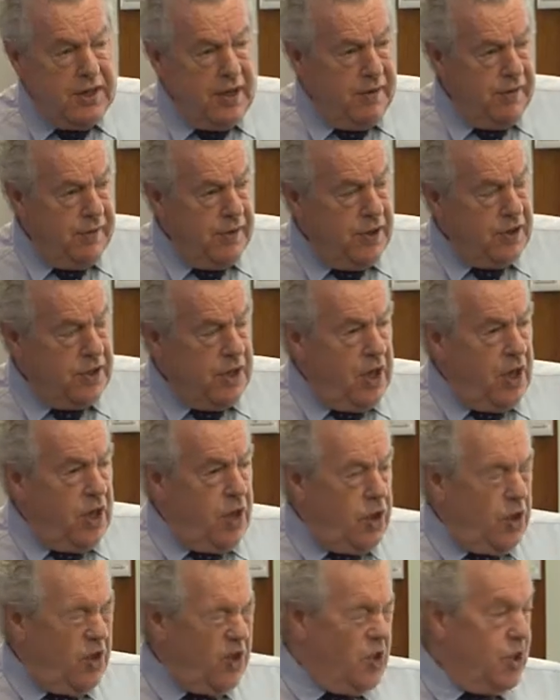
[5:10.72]
sufferer is
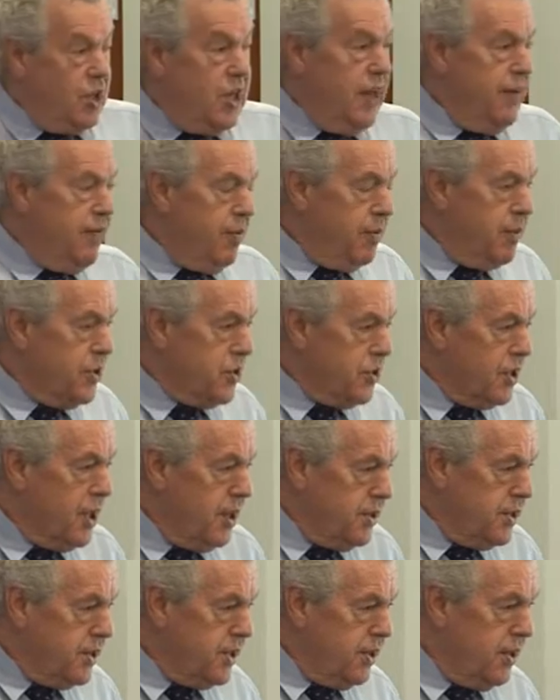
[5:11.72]
you should never
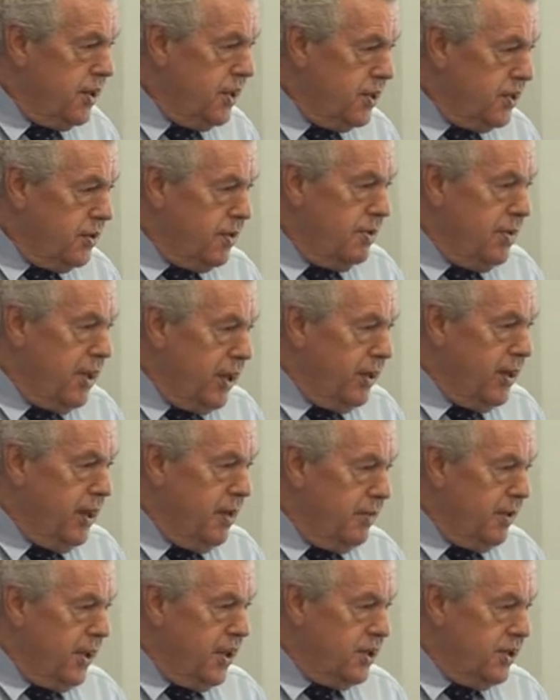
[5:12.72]
prescribe serine to a
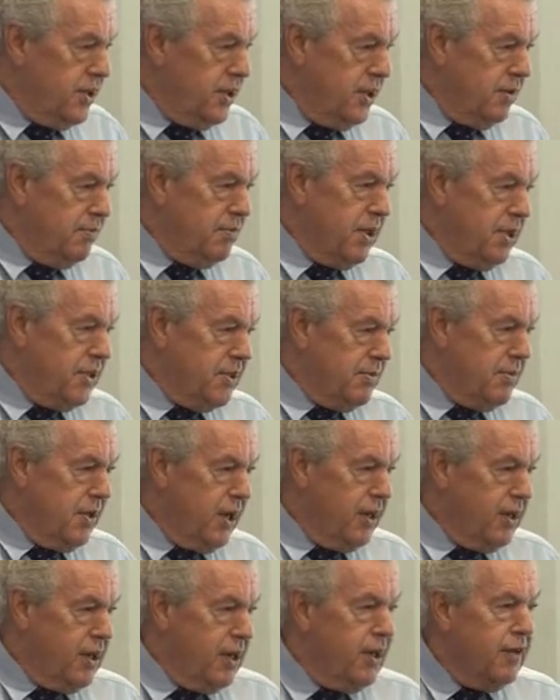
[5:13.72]
migraine patient. It brings the
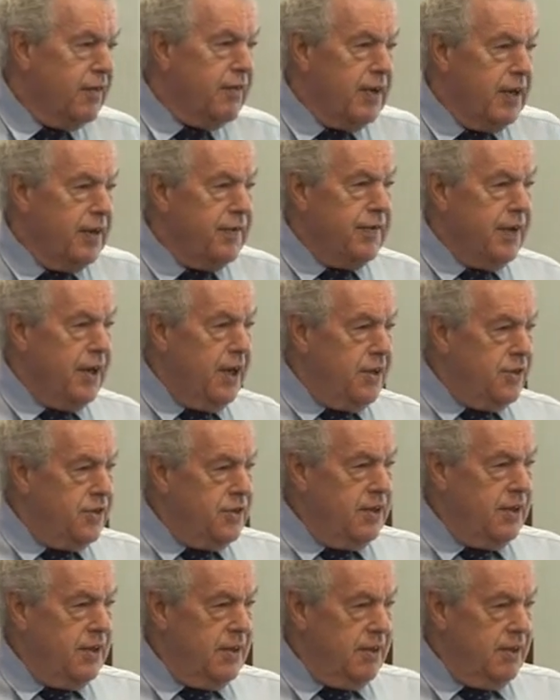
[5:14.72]
migraine on very
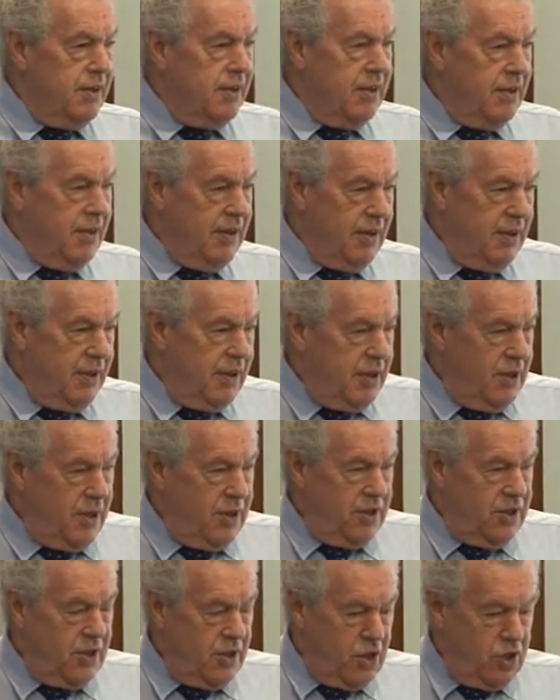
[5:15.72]
fast.
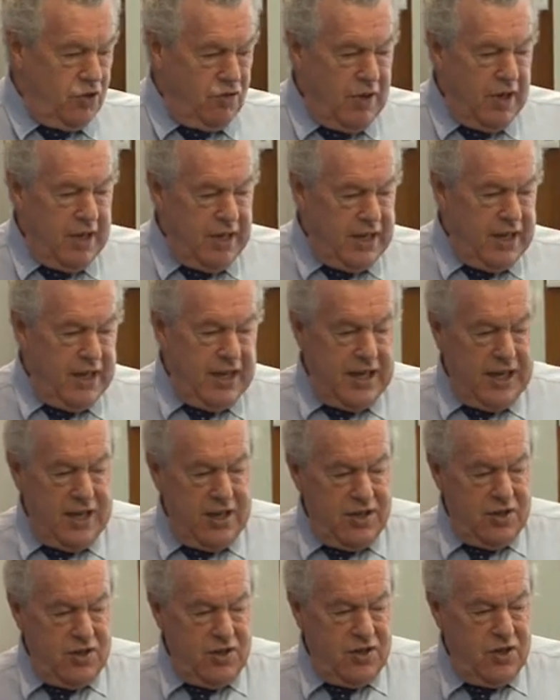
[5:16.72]
So just right there,
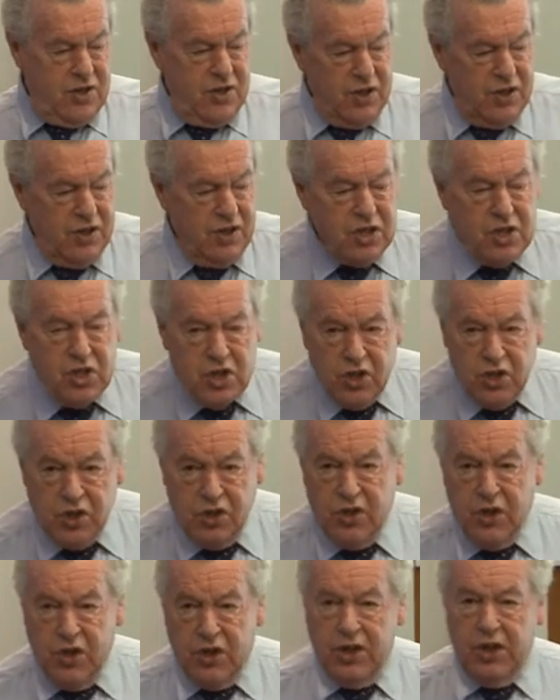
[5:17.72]
do
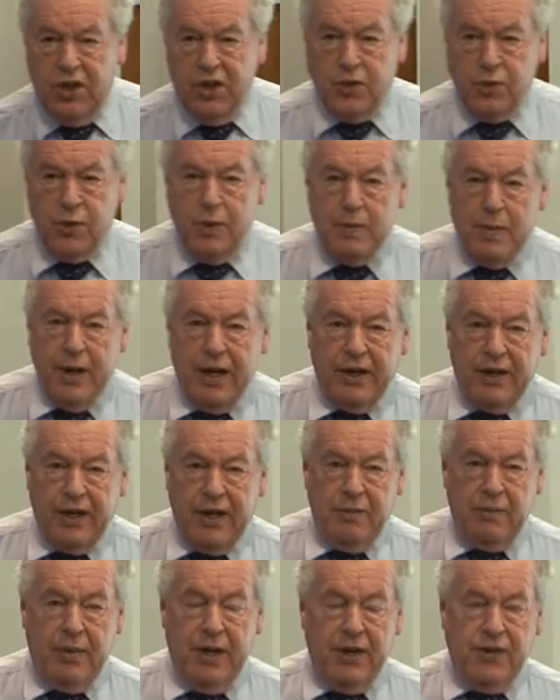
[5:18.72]
not use with
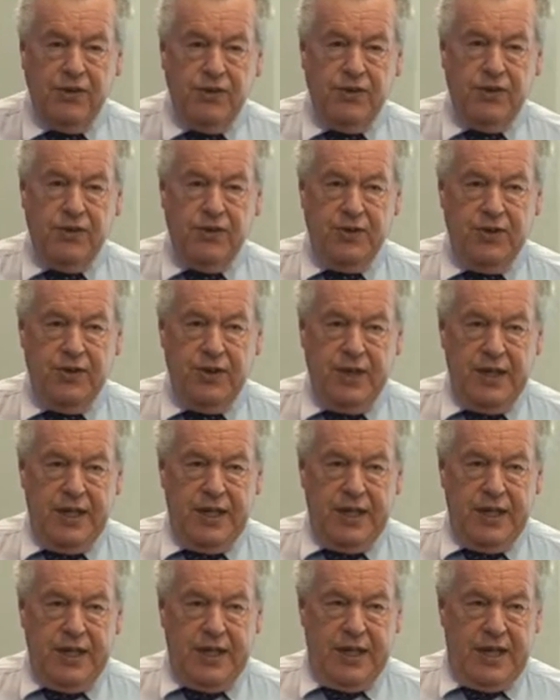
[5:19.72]
migraine patients.
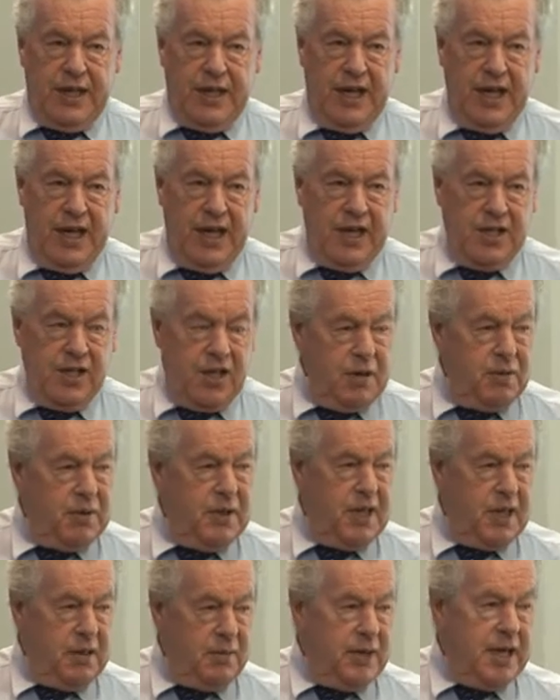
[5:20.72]
I don't know
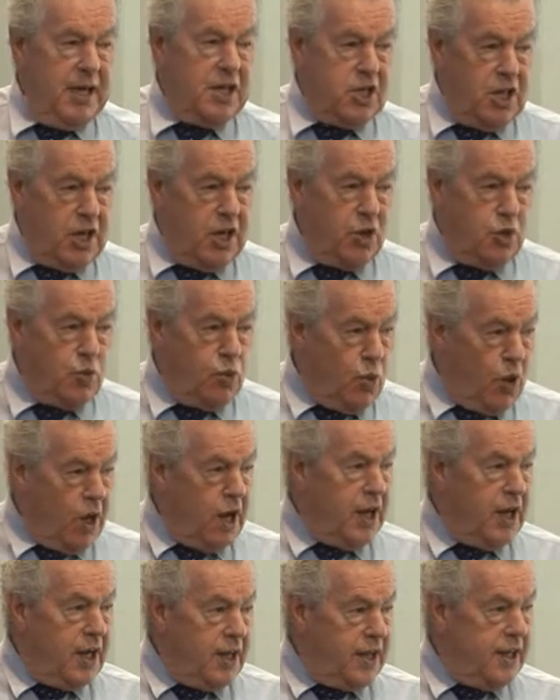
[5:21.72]
whether anybody actually knows
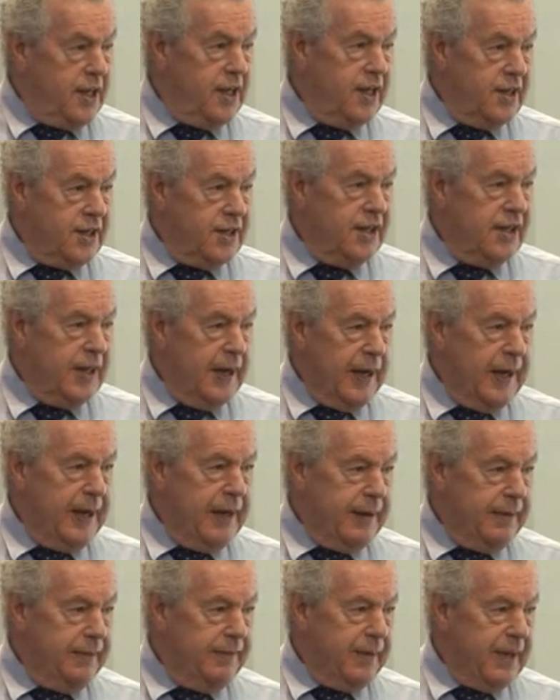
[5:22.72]
why that is,
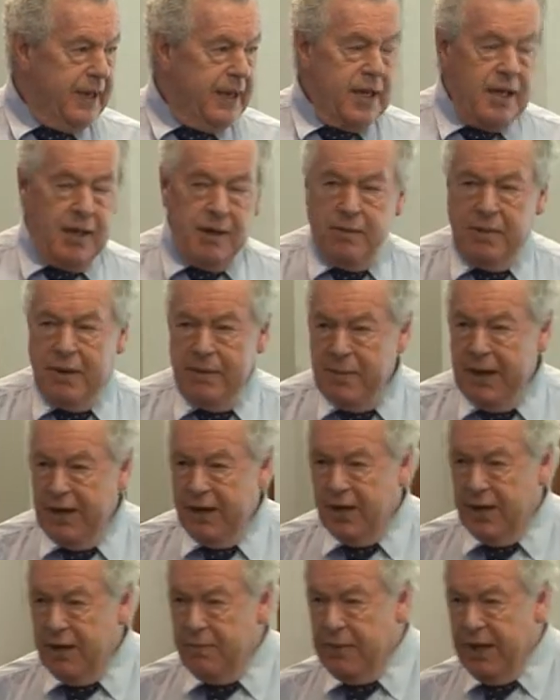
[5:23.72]
but
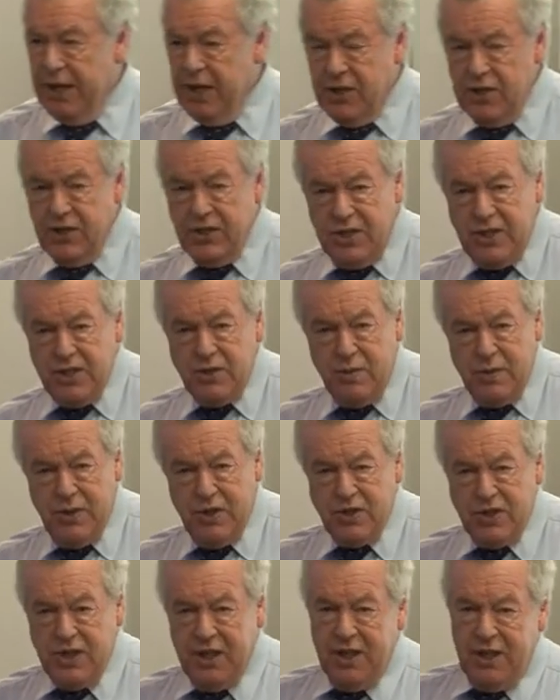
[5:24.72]
migraine patients, it's
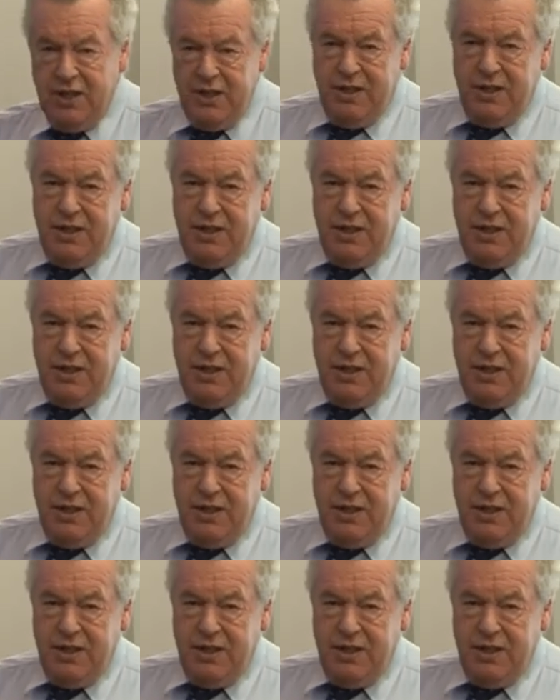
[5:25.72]
almost a